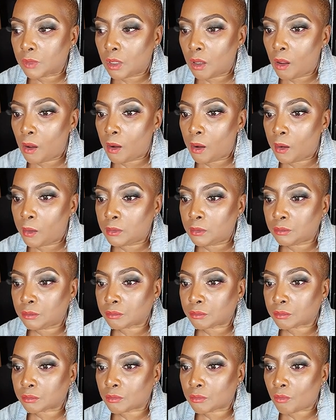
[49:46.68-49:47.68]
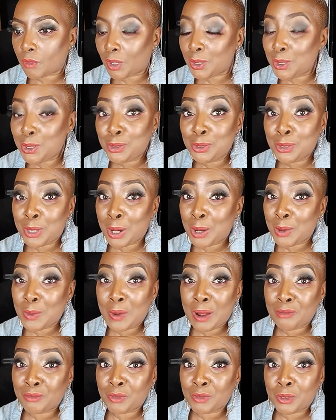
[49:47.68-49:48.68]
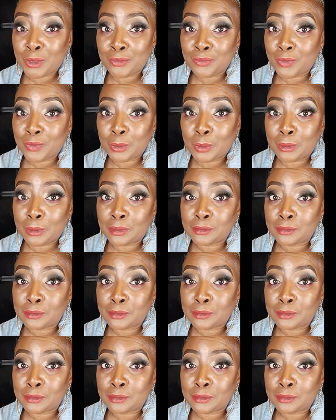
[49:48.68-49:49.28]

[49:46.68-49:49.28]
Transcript: Um, you know who I'm voting for.